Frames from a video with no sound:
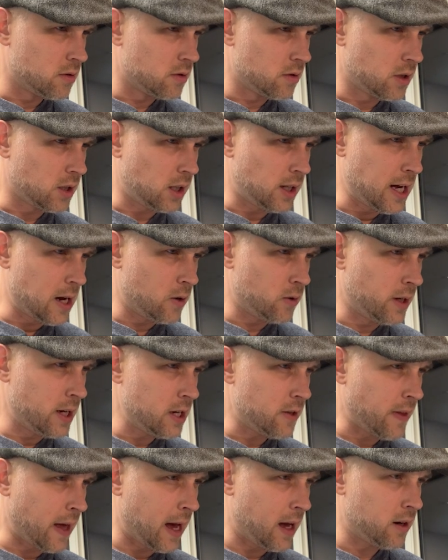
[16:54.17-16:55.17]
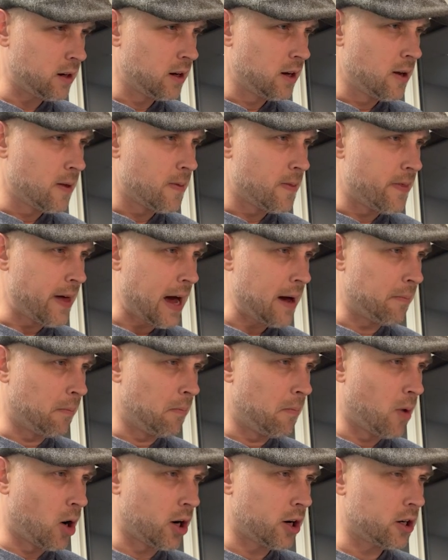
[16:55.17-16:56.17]
cloud like that, that
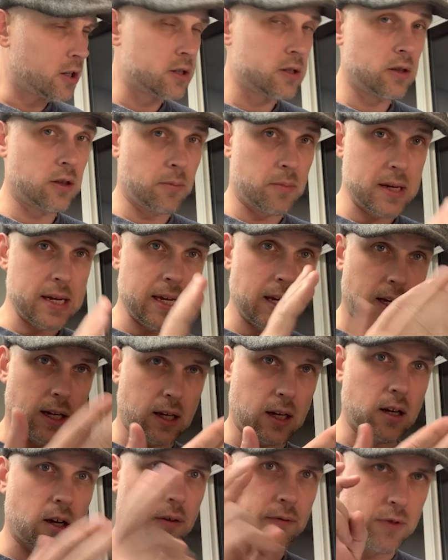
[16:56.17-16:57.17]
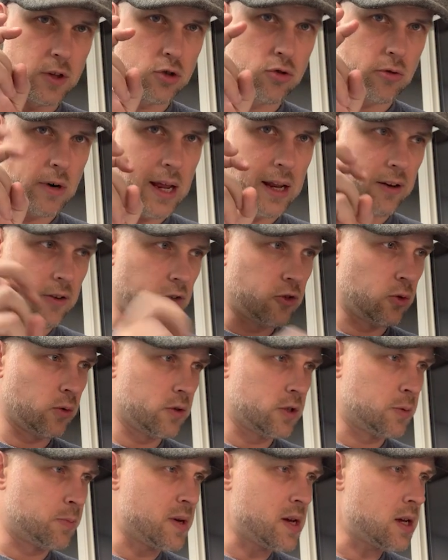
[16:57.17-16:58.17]
marks the beginning of the trend, so
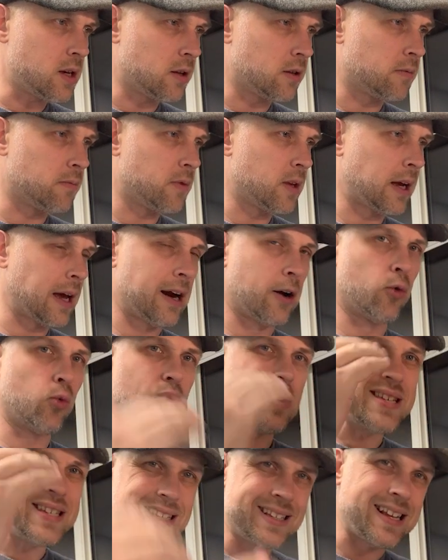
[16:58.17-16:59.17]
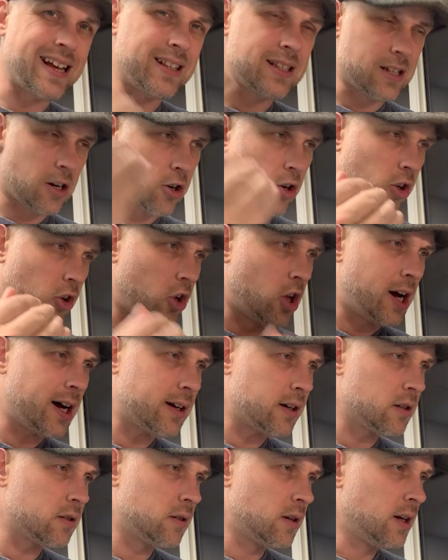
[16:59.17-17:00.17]
to speak. It kind of resets our
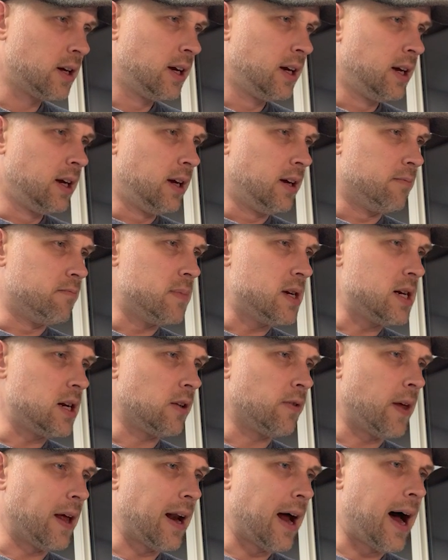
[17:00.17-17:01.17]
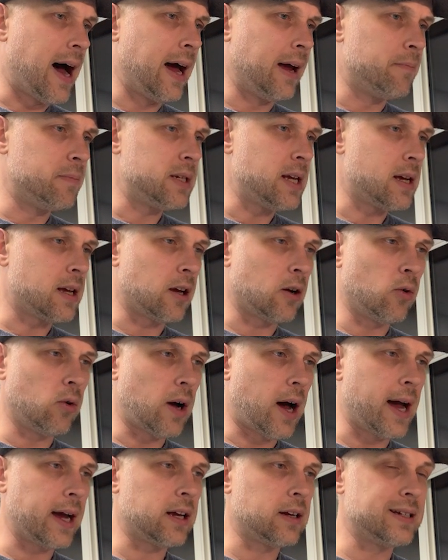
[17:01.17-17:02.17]
clock, meaning that I
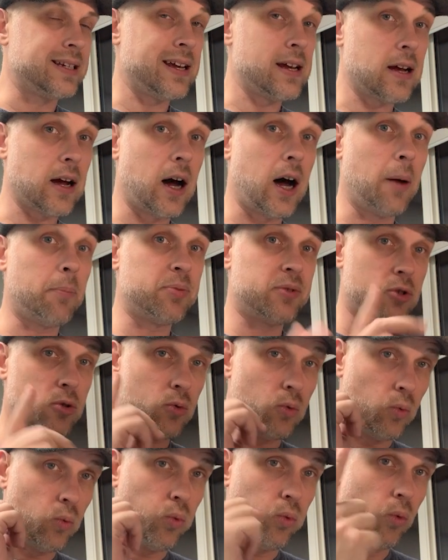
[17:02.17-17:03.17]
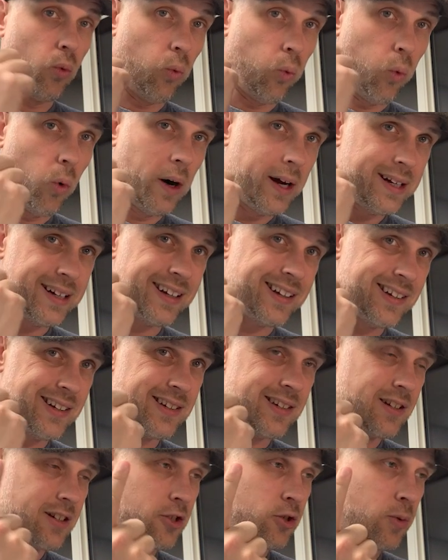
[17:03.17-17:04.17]
can take up to 1
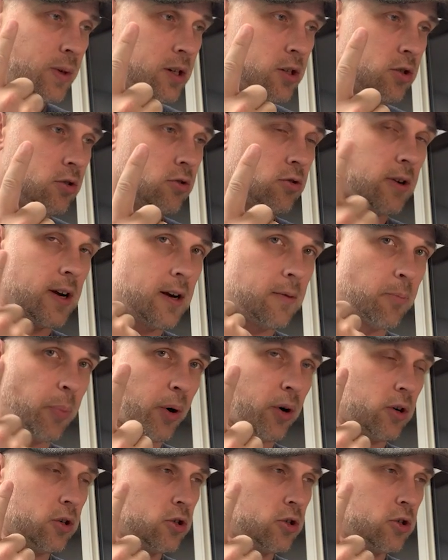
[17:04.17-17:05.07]
continuation trade per